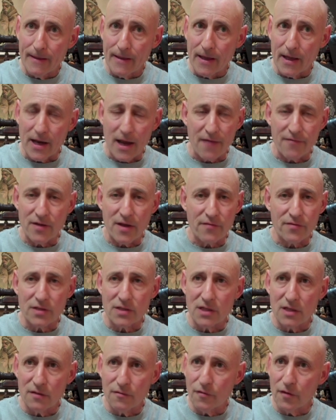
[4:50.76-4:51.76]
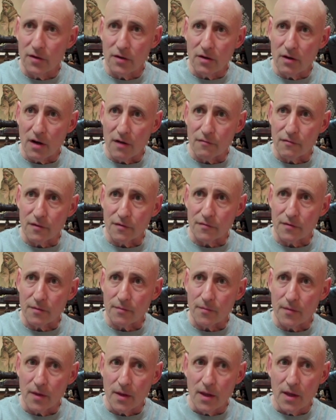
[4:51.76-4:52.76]
and I've never seen a photograph of them.
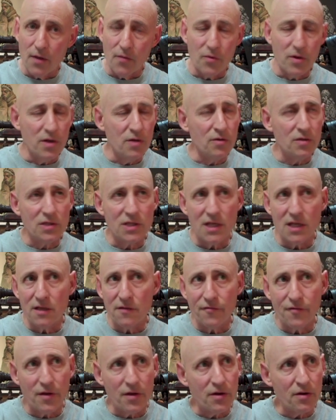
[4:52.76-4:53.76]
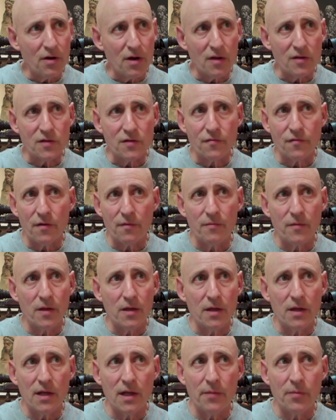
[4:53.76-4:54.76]
When you see the photographs from
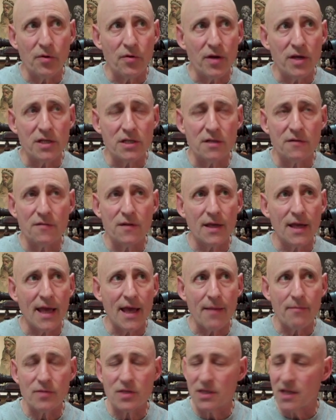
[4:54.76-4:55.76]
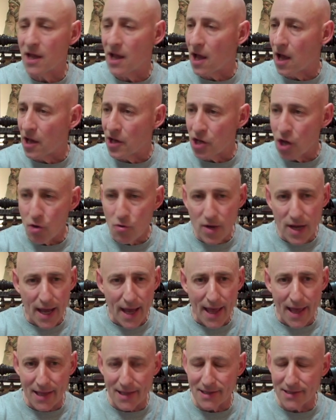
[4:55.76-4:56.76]
the liberation of the camps, there are no
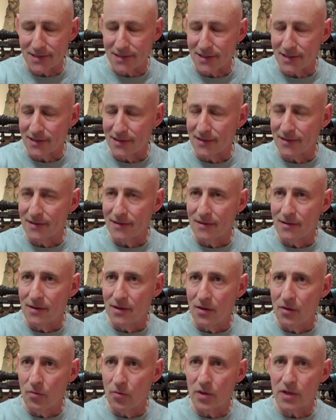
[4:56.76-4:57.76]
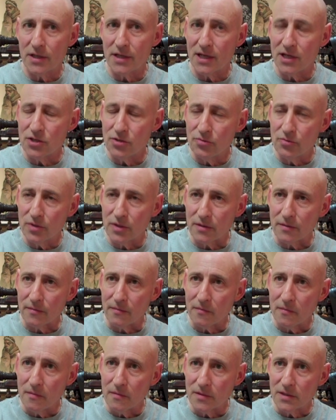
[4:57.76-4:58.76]
cans. What did they do with them?
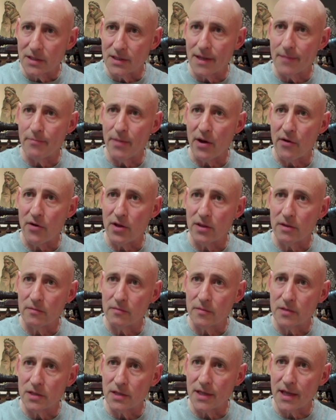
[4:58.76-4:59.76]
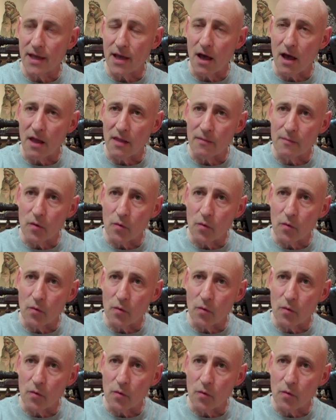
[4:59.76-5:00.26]
Did they bury them? Did they cart them